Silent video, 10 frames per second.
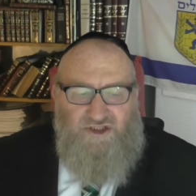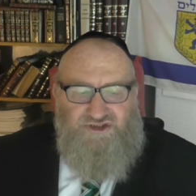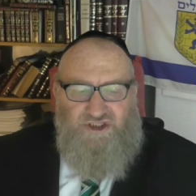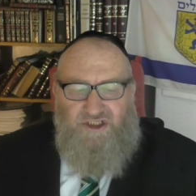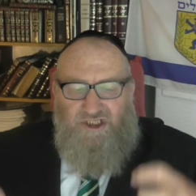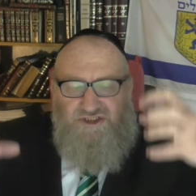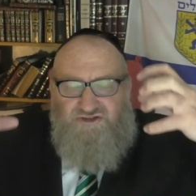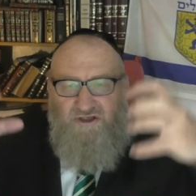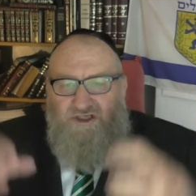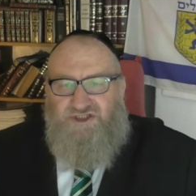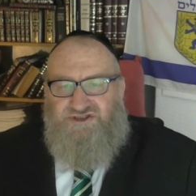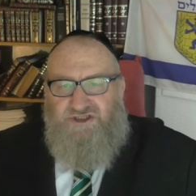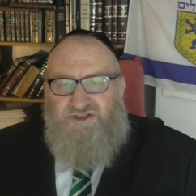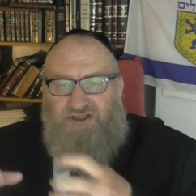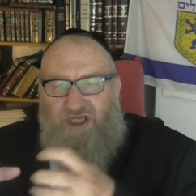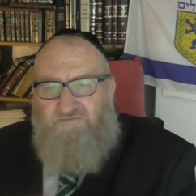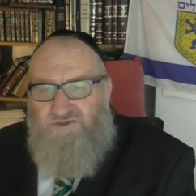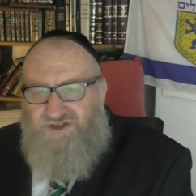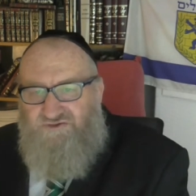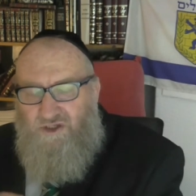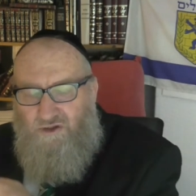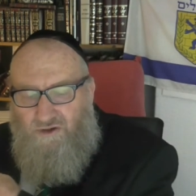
The gene is released into the atmosphere